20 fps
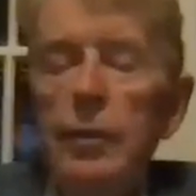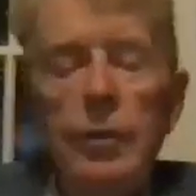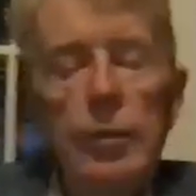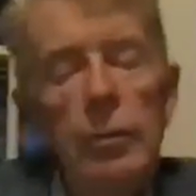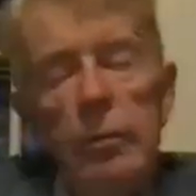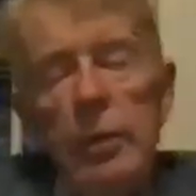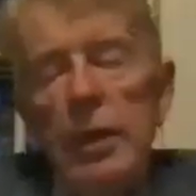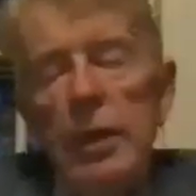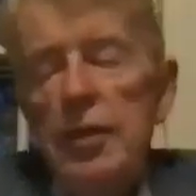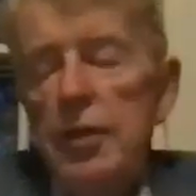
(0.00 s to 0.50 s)

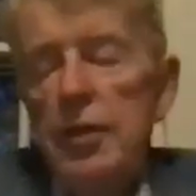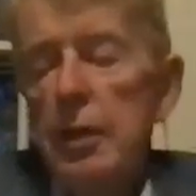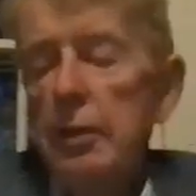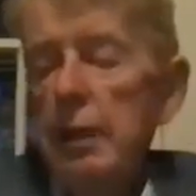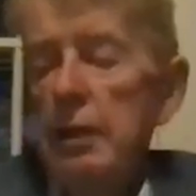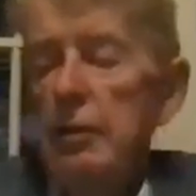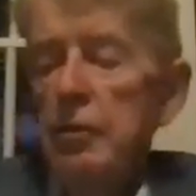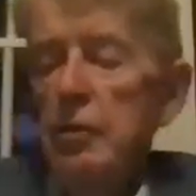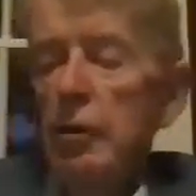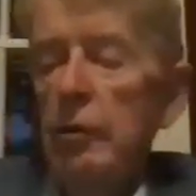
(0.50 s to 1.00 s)
So that's
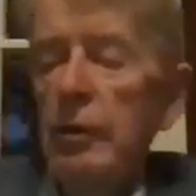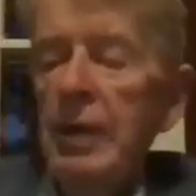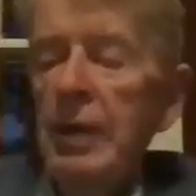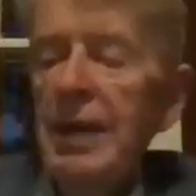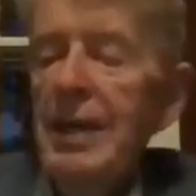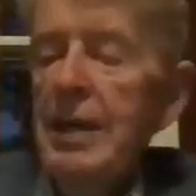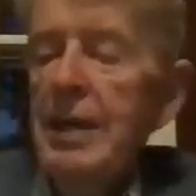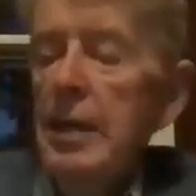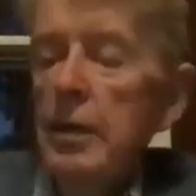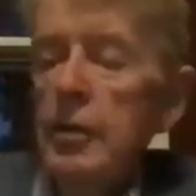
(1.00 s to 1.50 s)
sort of an
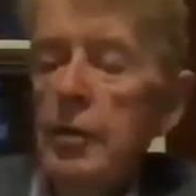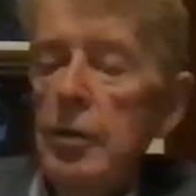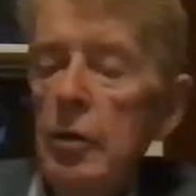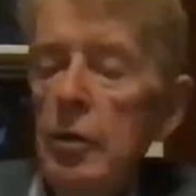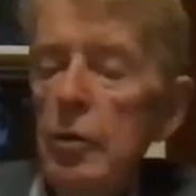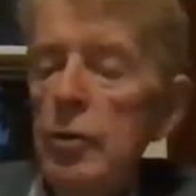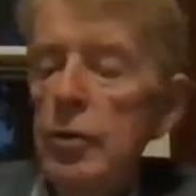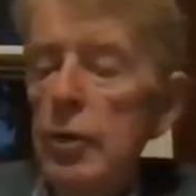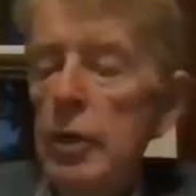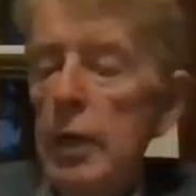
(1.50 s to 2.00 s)
Indian
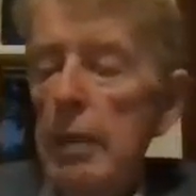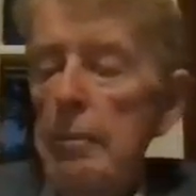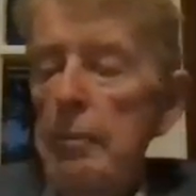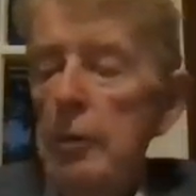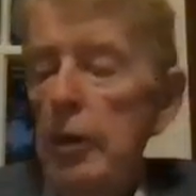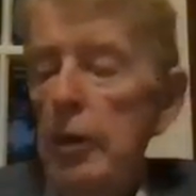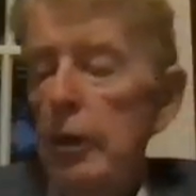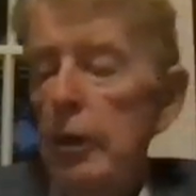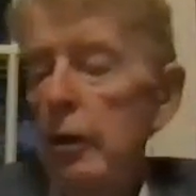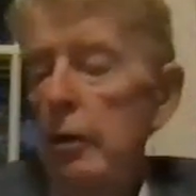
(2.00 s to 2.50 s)
solution to that
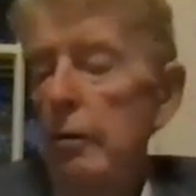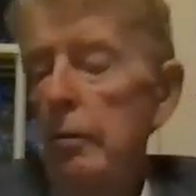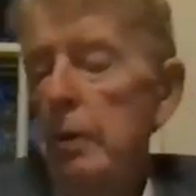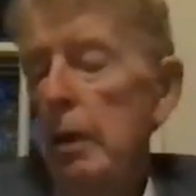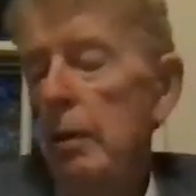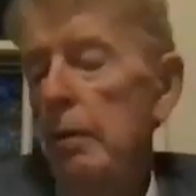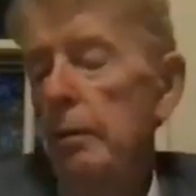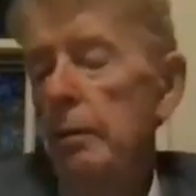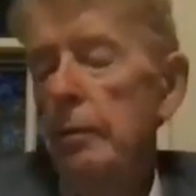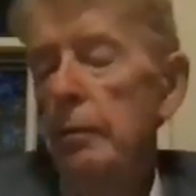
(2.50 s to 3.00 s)
particular
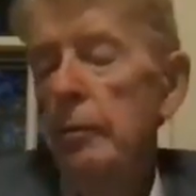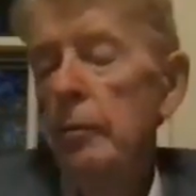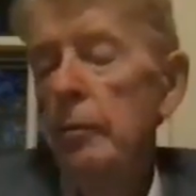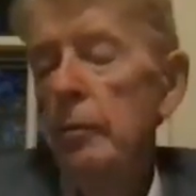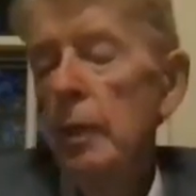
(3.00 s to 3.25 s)
problem.